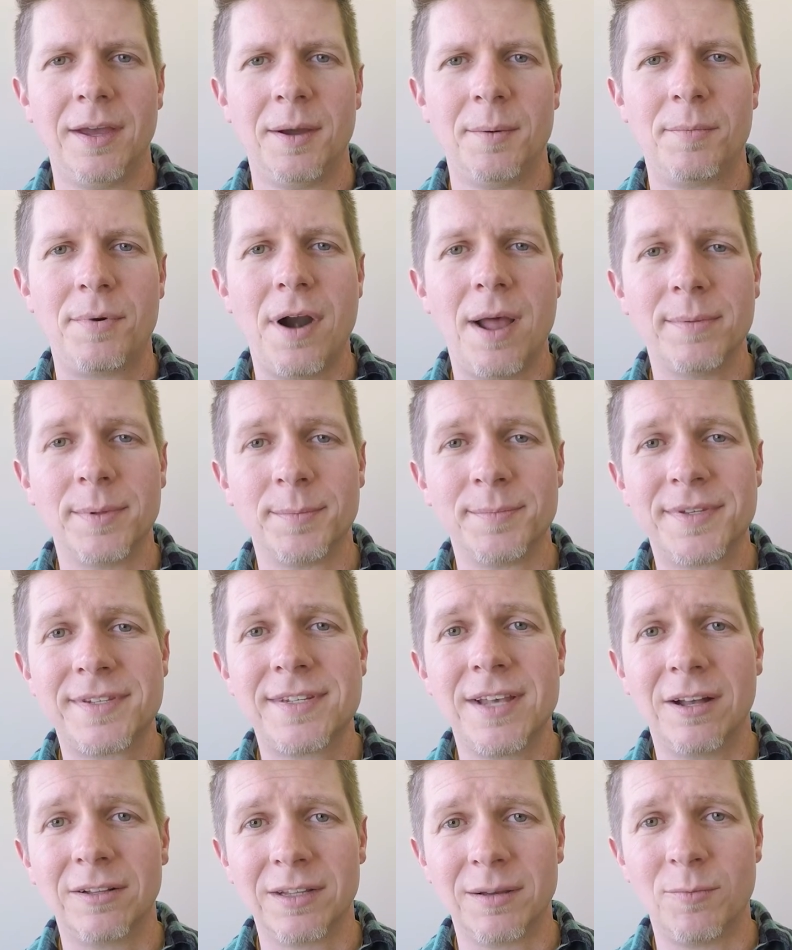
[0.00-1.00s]
Problems
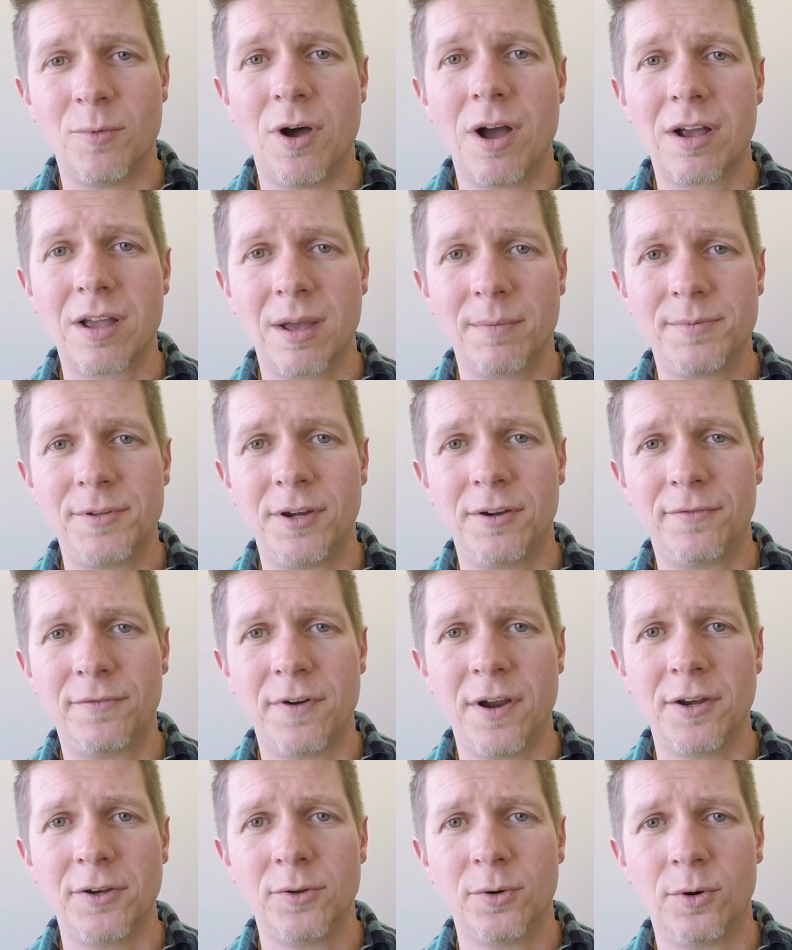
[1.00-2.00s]
seldom walk up to your
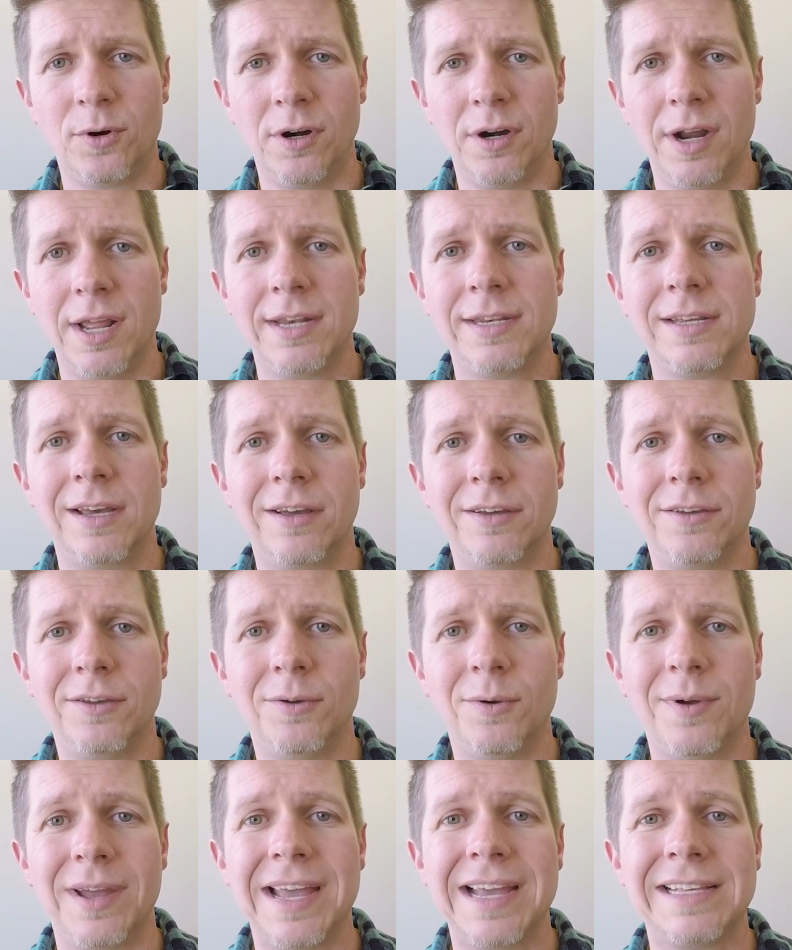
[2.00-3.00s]
front door and tell
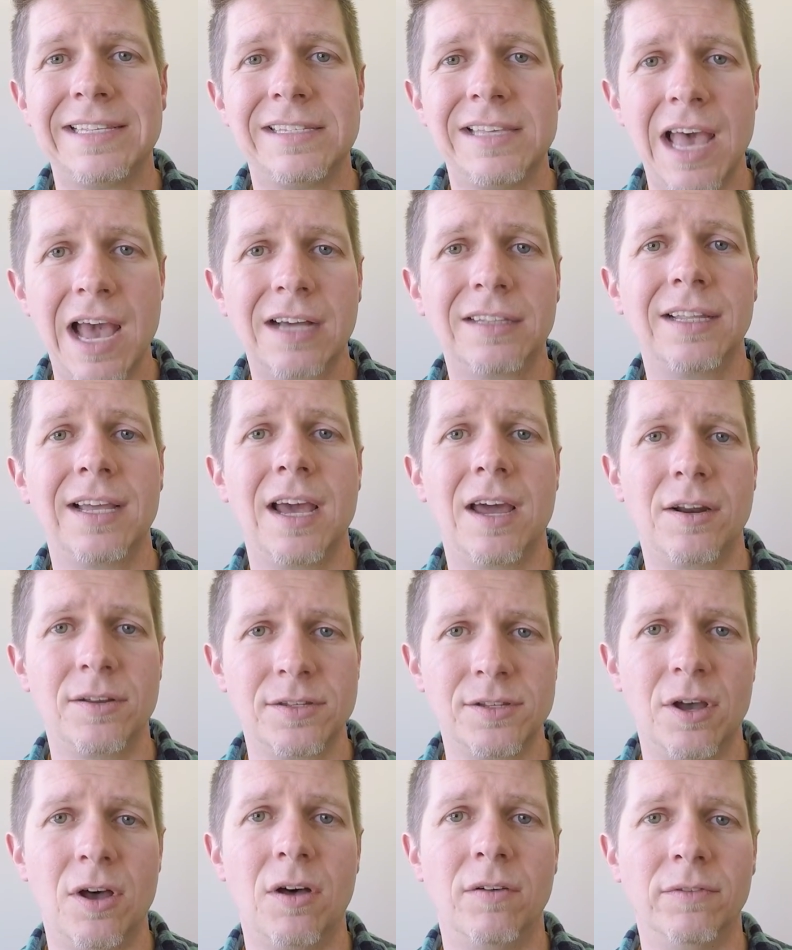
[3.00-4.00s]
you exactly how to
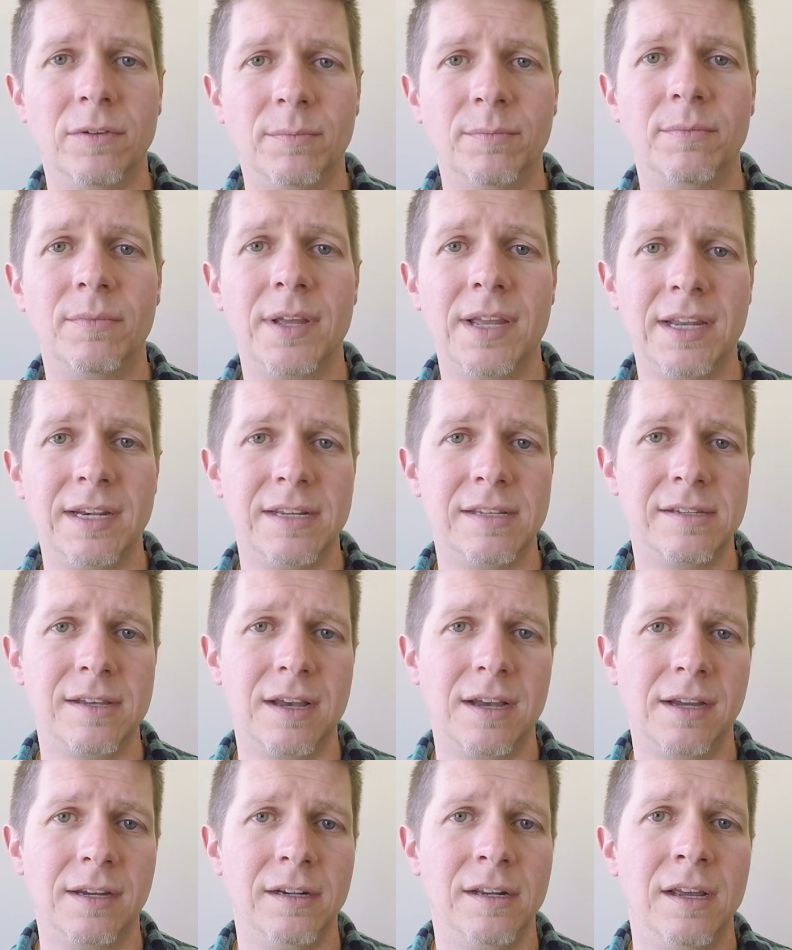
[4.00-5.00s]
solve them in
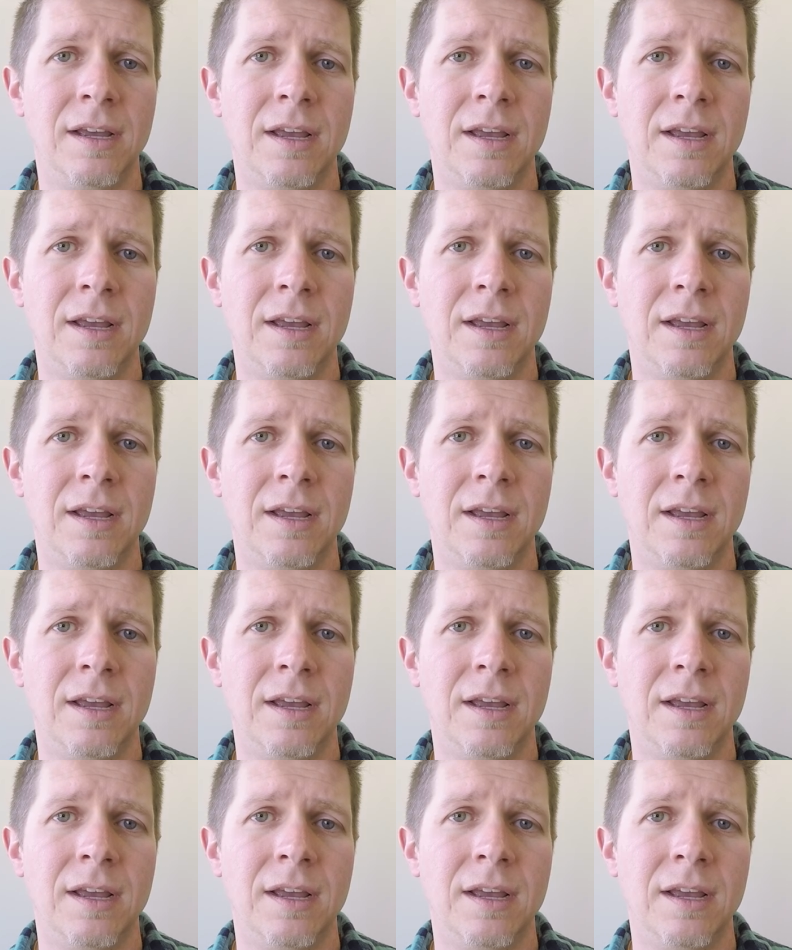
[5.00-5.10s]
design.